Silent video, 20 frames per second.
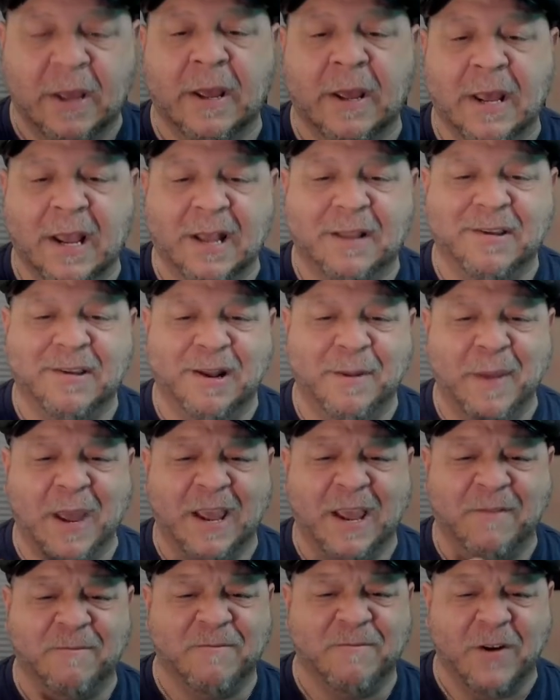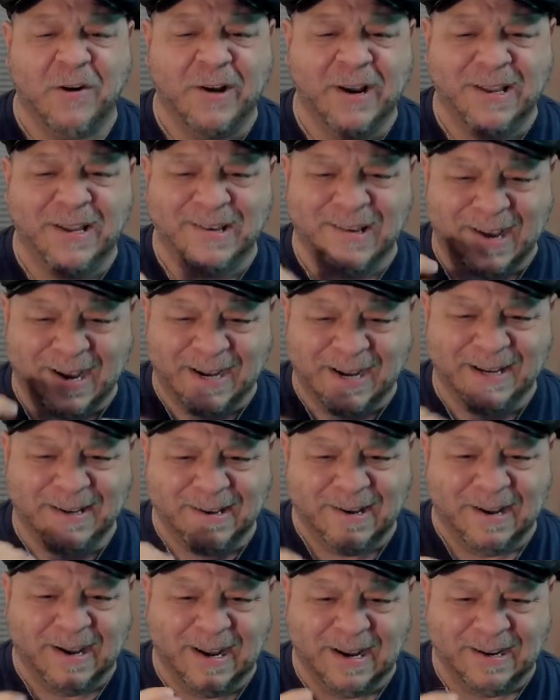It's going to make it very tight
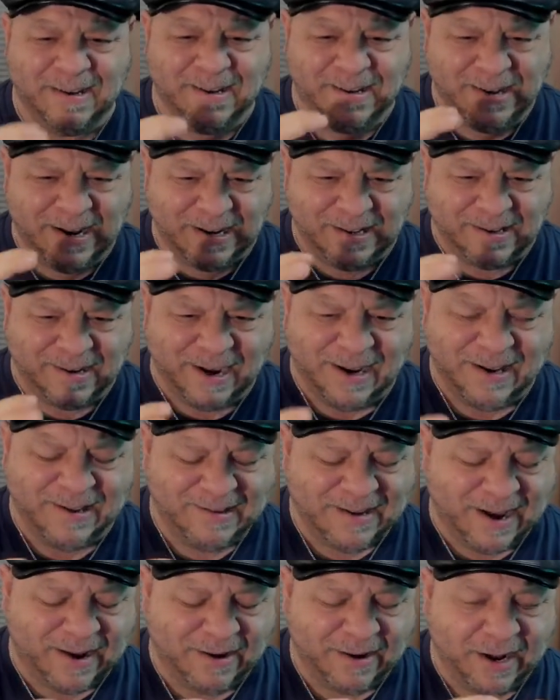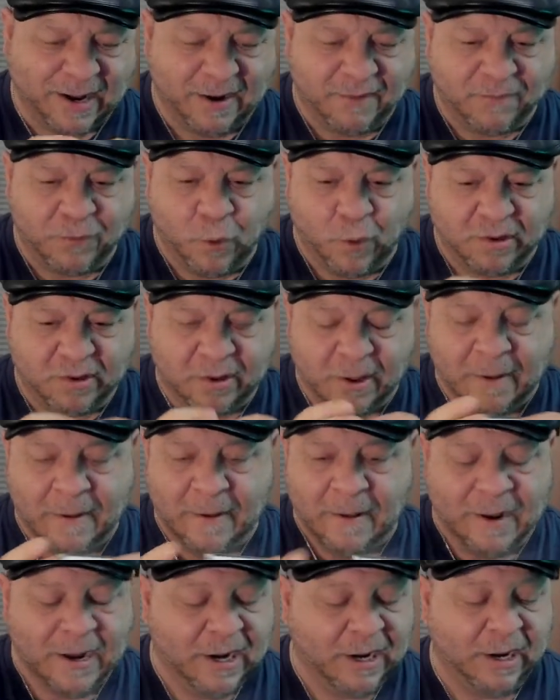and tight sounding, and of course,
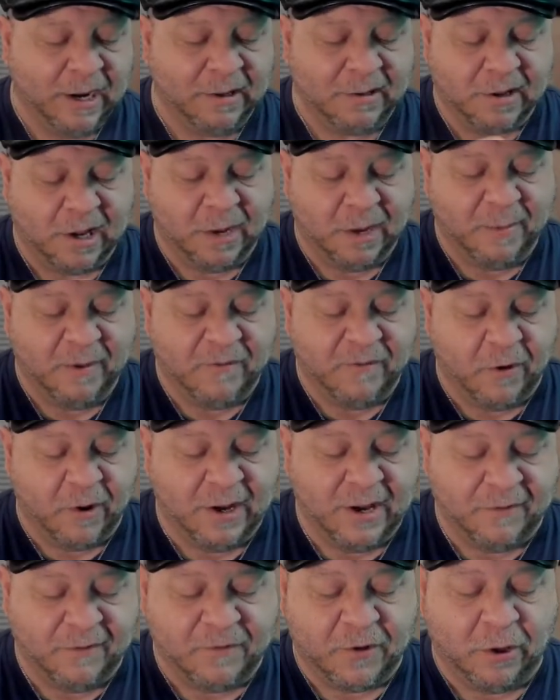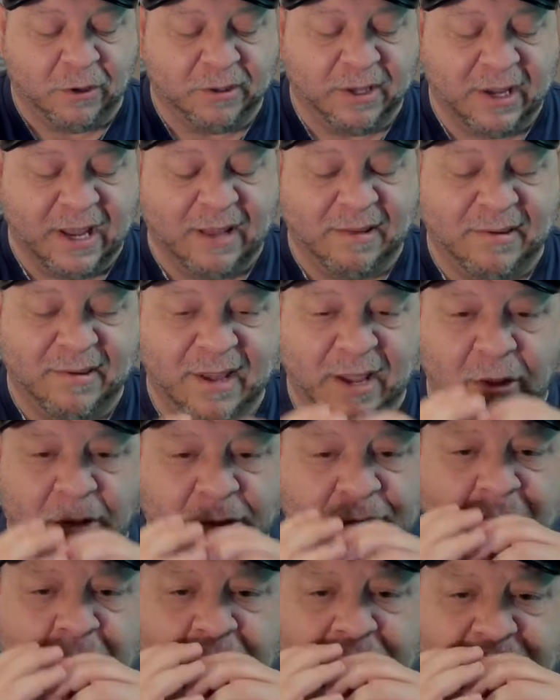it's going to be very difficult to get single
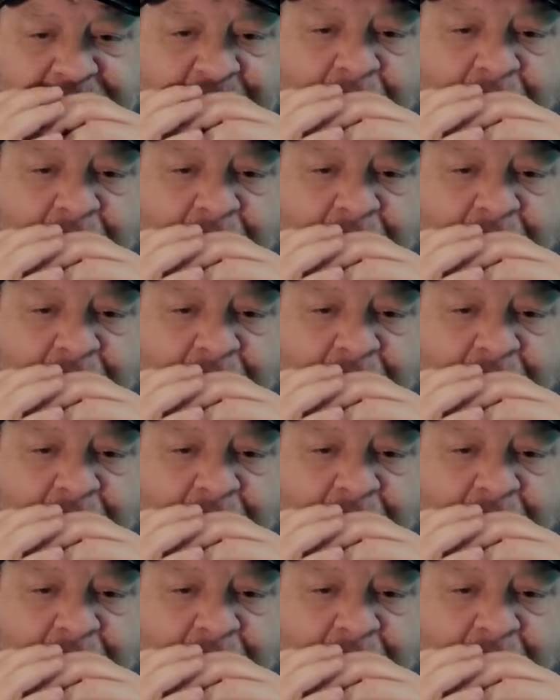notes.